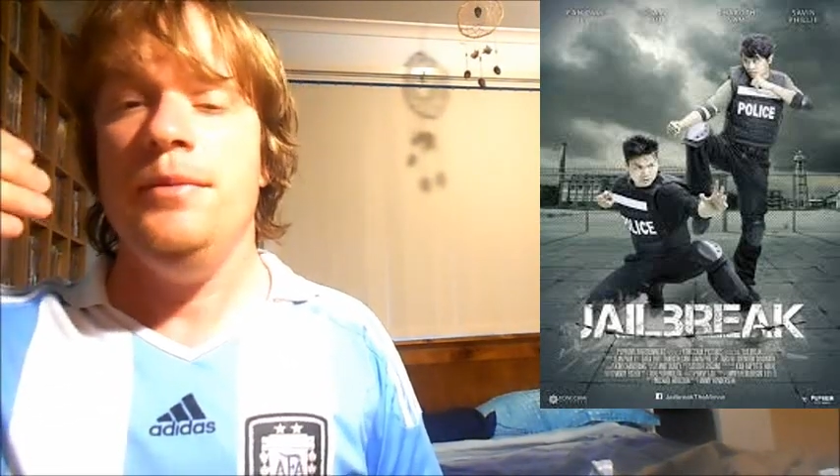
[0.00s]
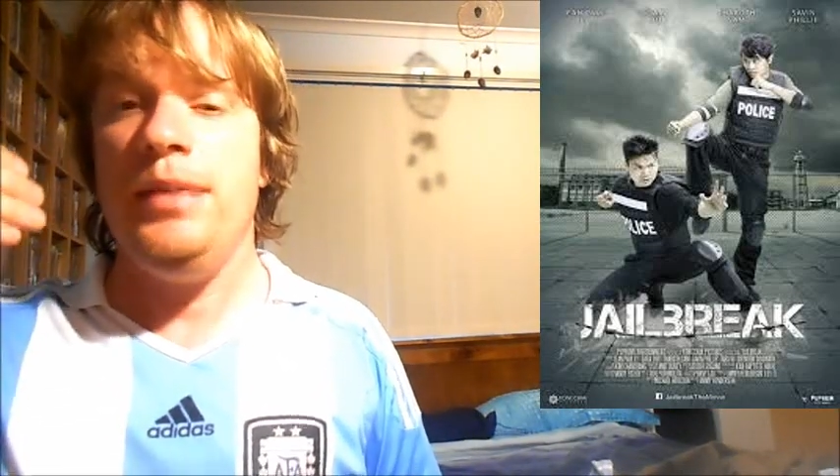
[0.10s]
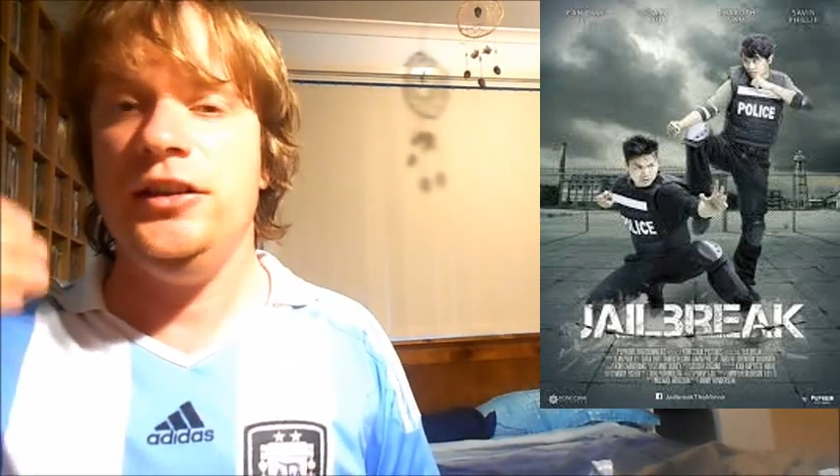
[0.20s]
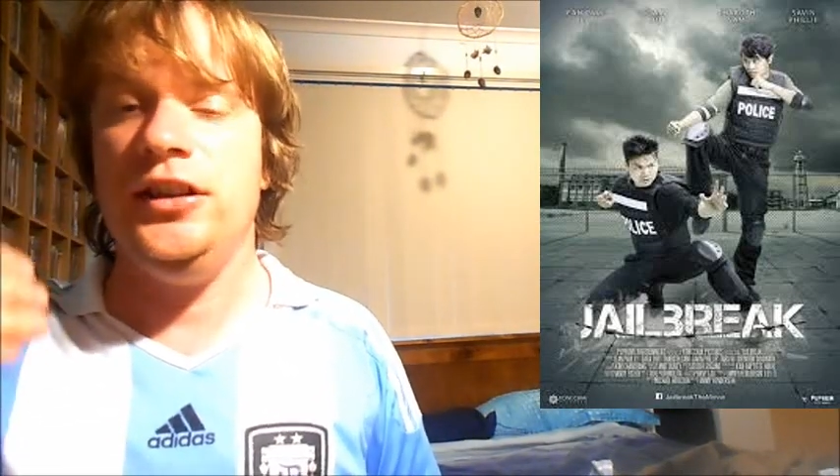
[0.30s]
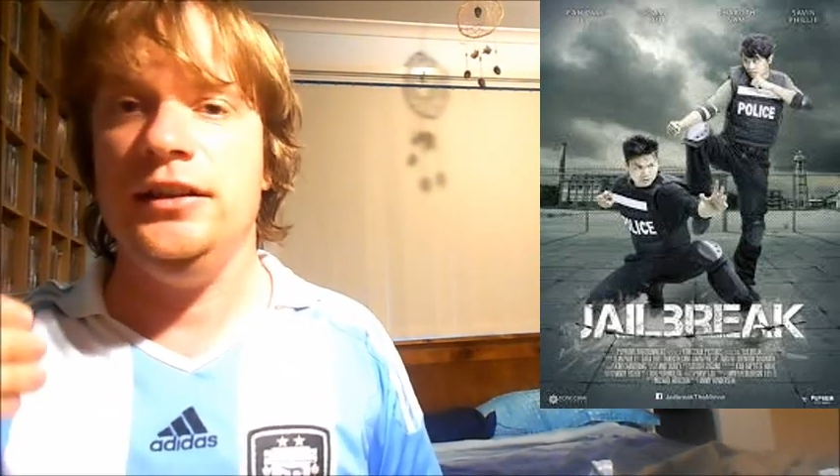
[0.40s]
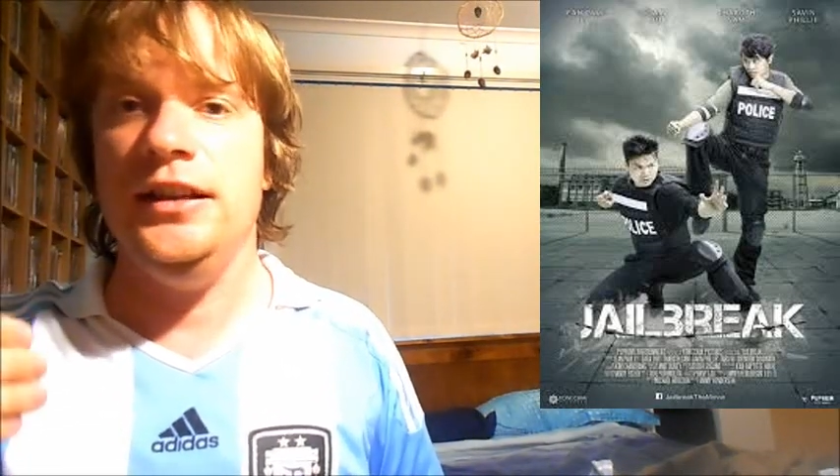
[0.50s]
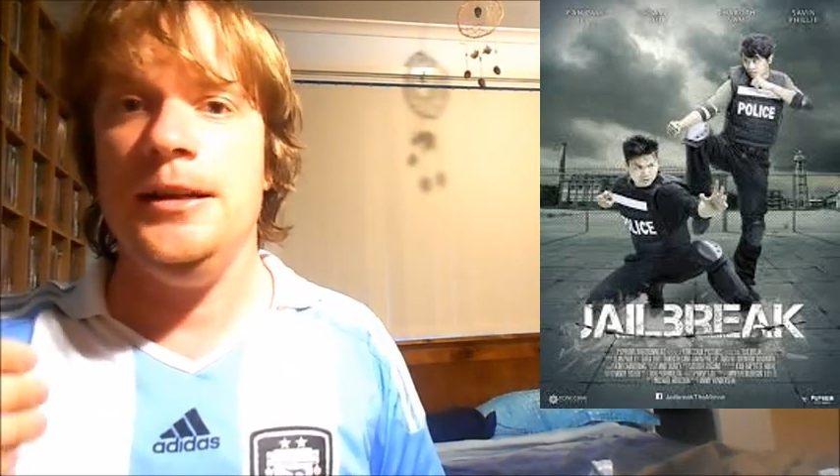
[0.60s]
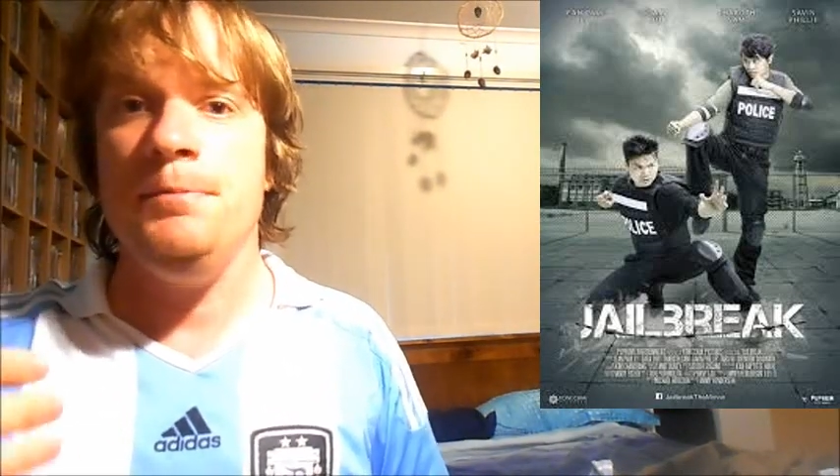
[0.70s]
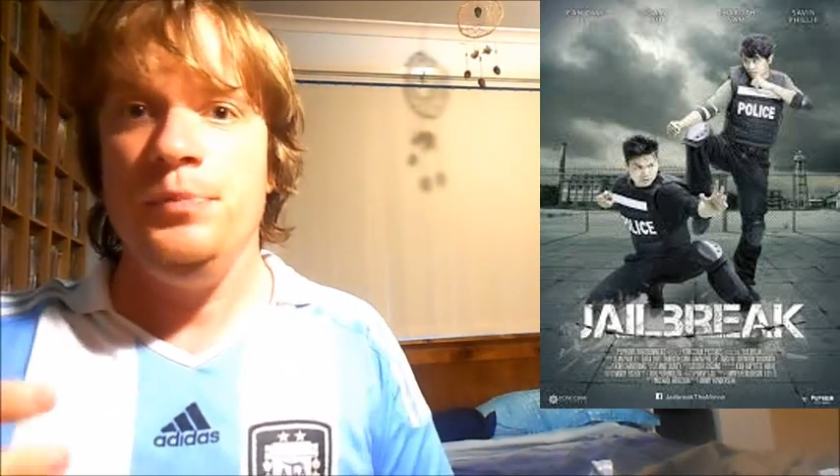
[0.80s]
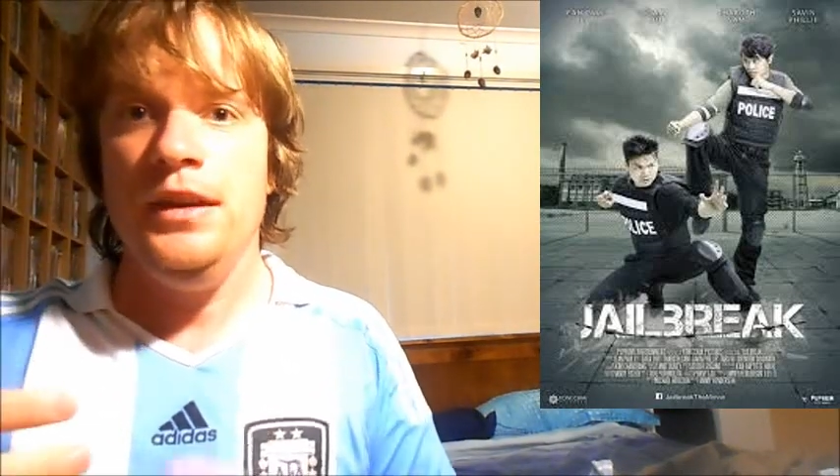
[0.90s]

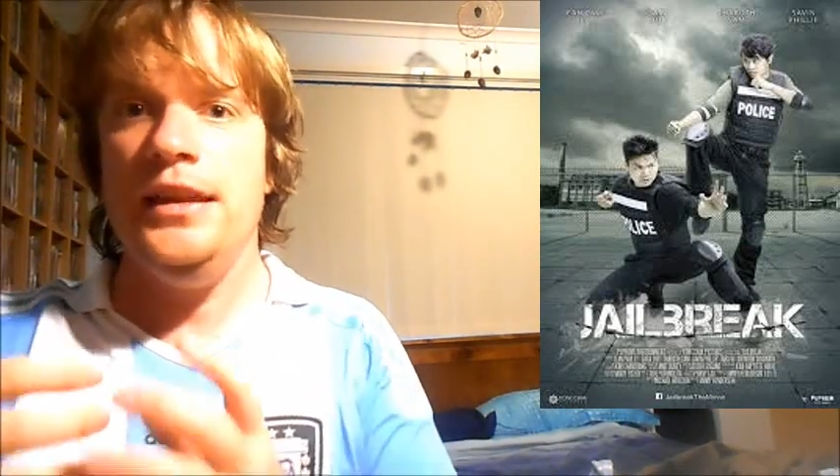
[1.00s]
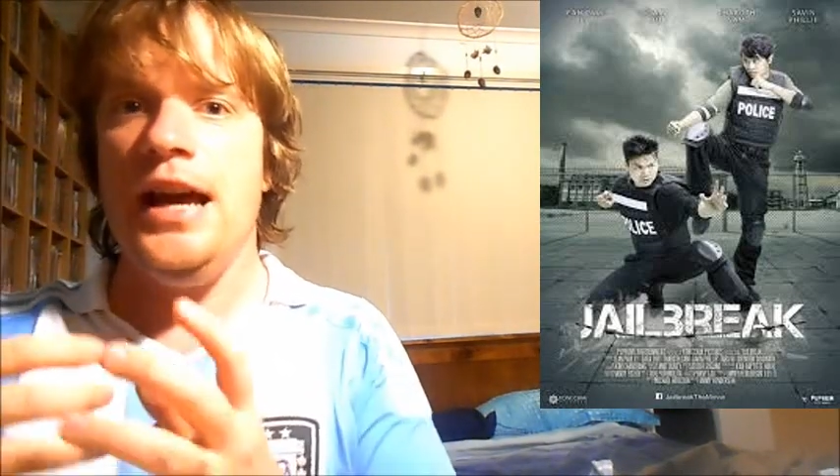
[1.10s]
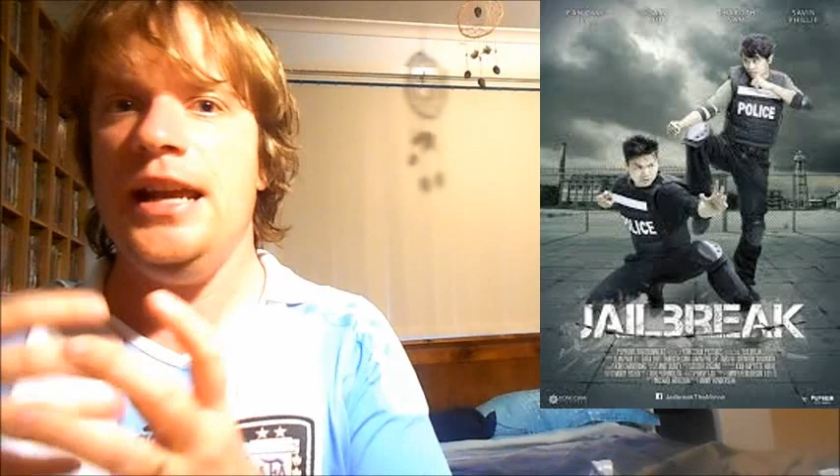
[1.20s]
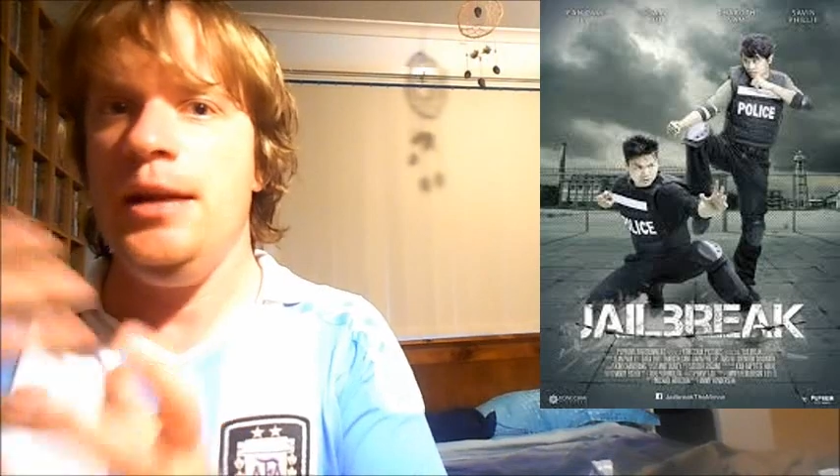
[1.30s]
basically that